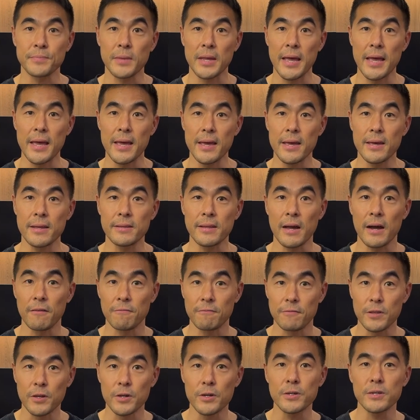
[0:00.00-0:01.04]
and I've
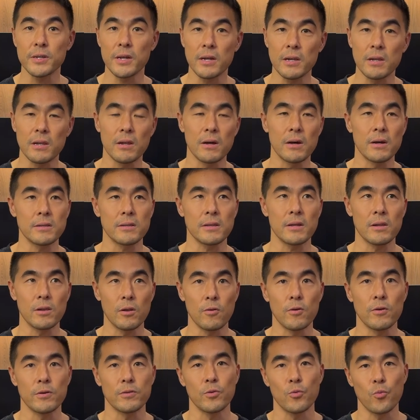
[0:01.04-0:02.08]
learned a lot
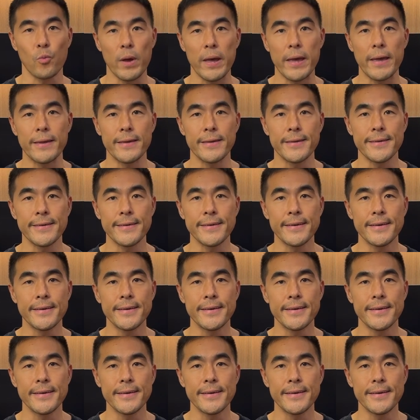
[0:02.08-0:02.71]
along the way.